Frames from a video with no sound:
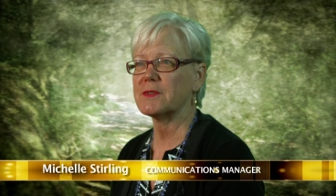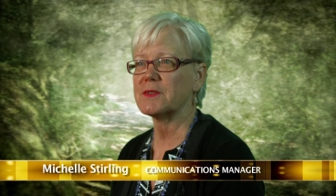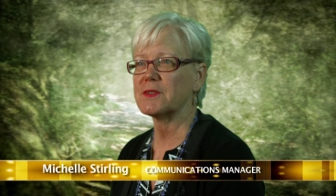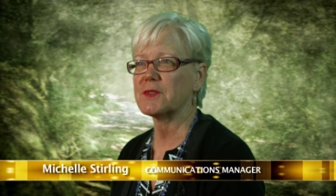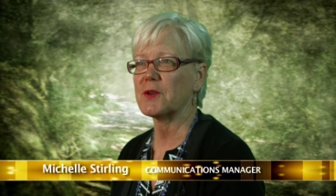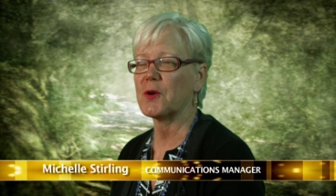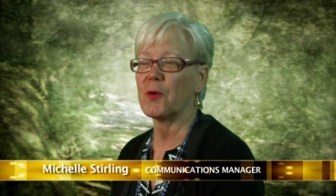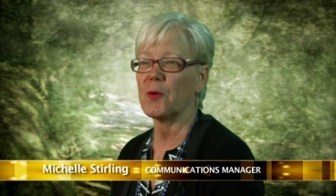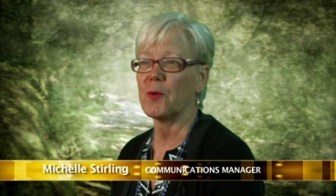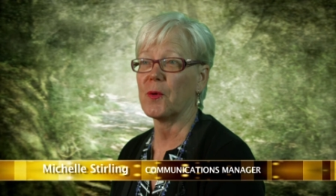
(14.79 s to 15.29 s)

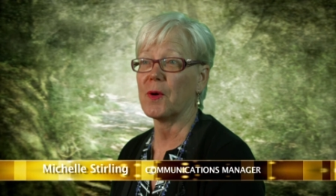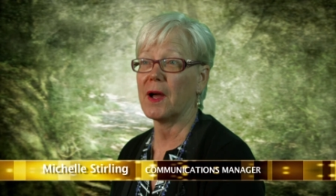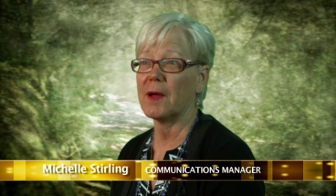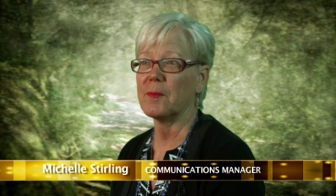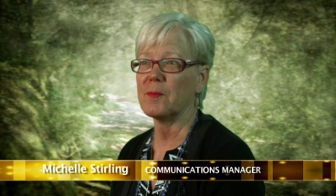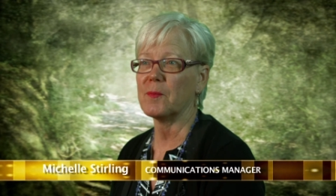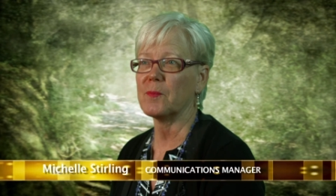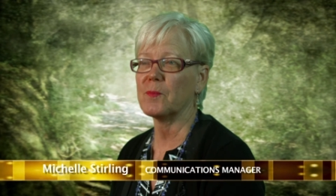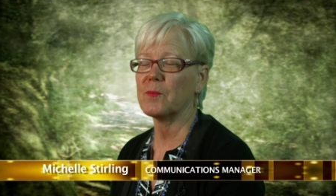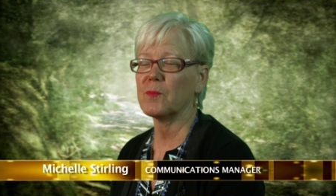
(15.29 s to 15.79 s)
so
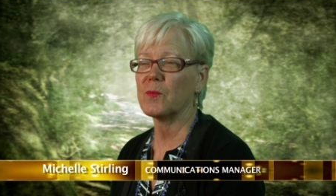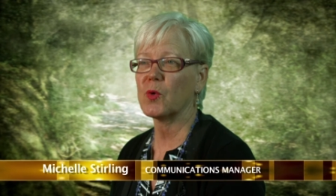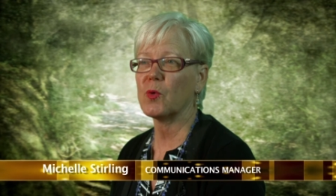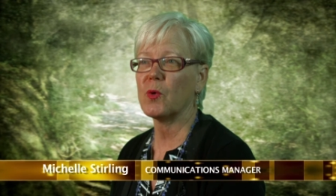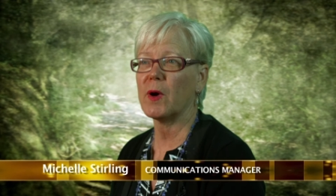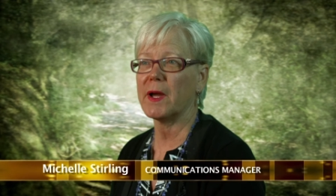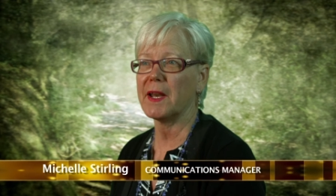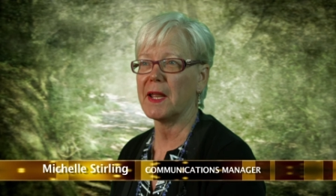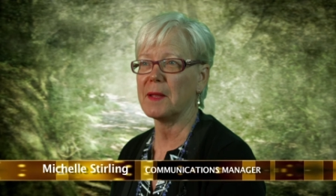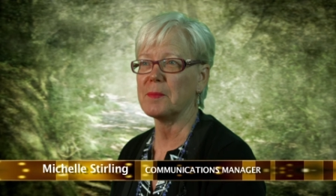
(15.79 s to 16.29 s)
I'm
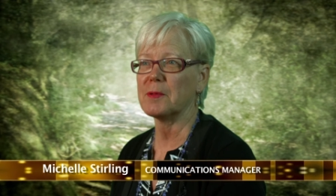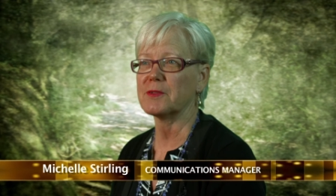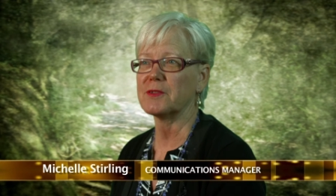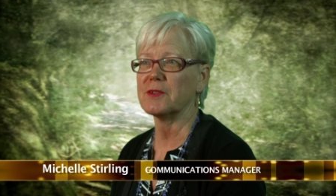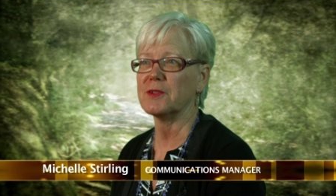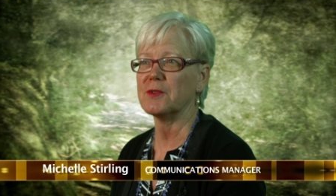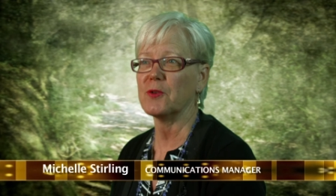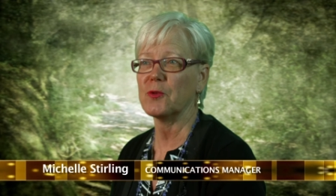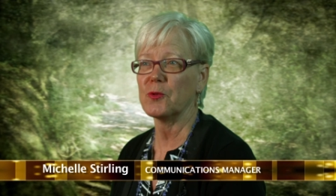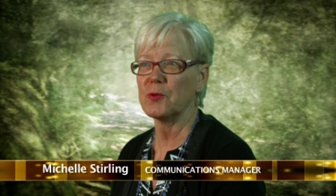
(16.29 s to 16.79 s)
quite able
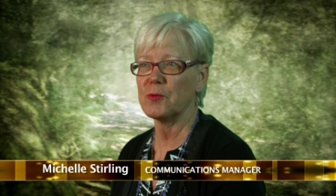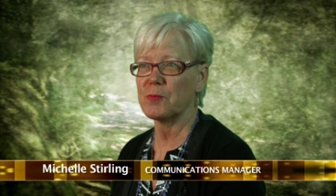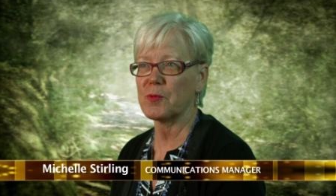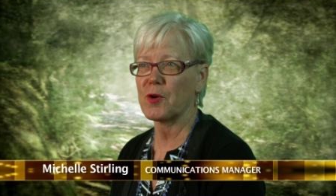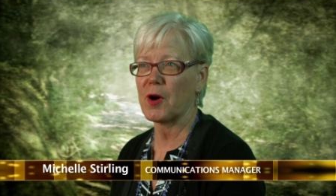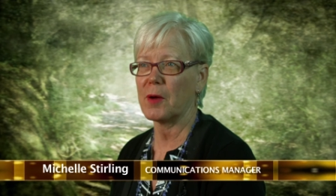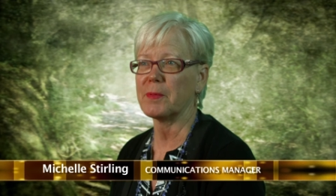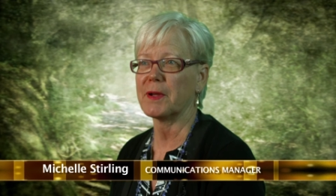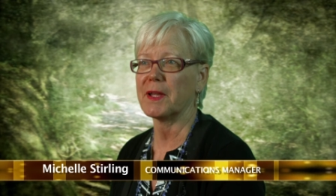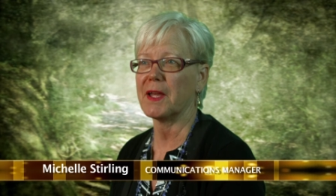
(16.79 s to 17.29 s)
to note
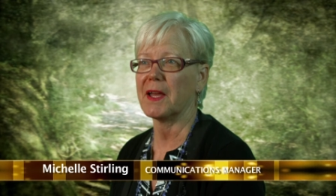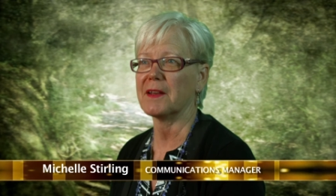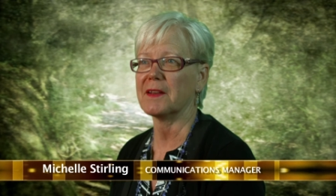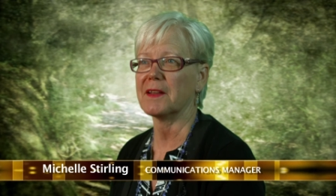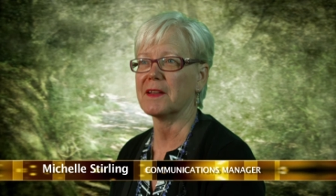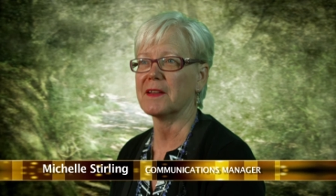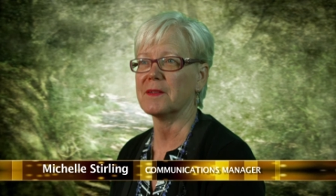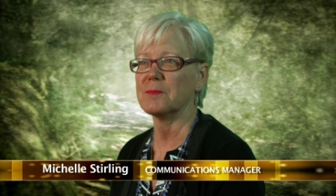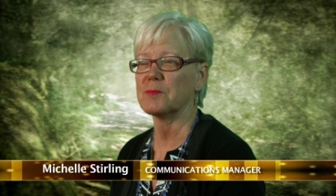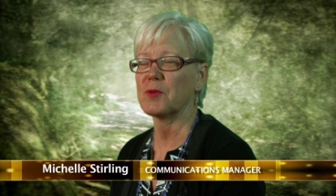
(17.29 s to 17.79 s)
propaganda
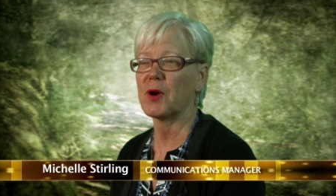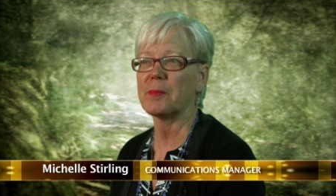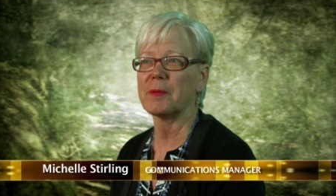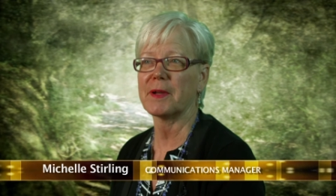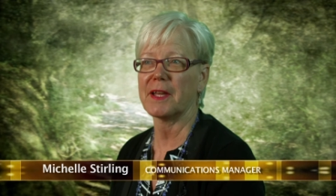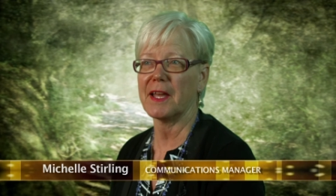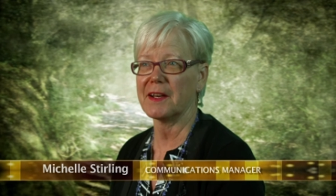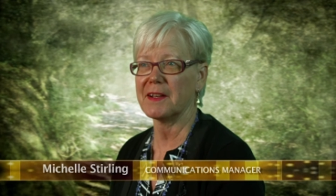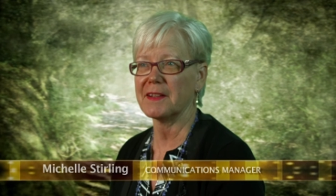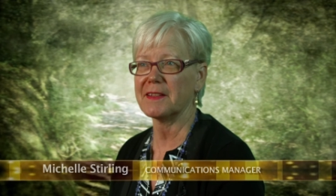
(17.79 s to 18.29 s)
and
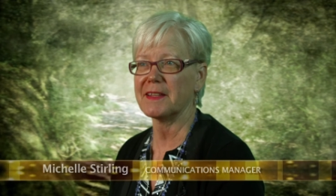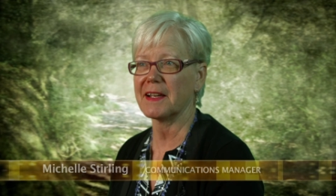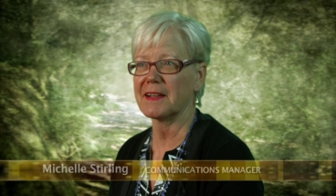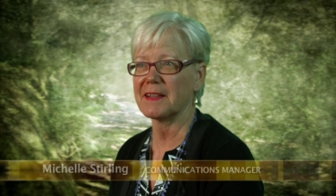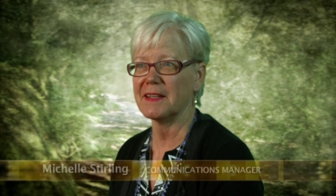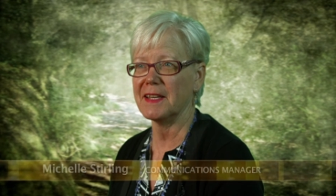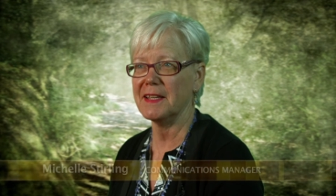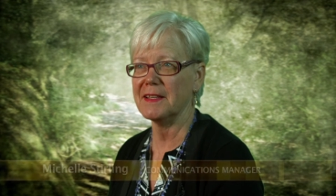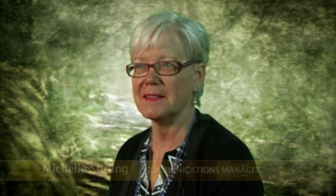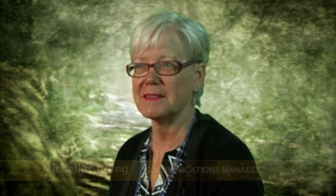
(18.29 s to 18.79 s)
propaganda
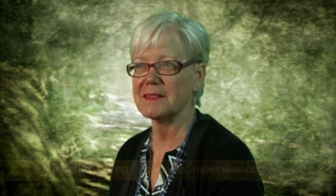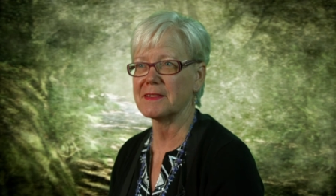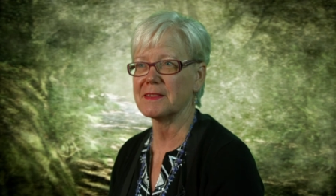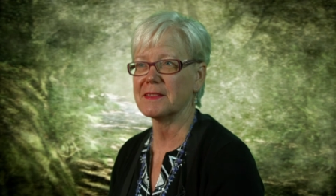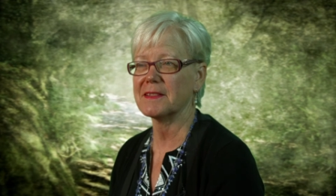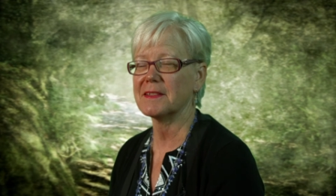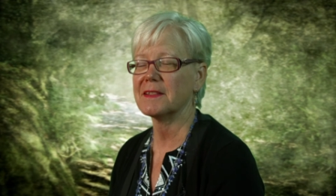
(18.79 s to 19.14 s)
techniques.